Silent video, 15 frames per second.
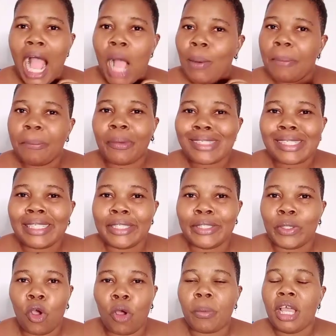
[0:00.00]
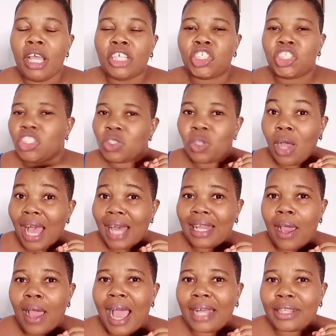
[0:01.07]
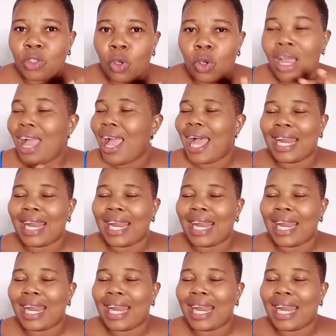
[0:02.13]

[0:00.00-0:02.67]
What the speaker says: our boss lady up. She did not allow her talk.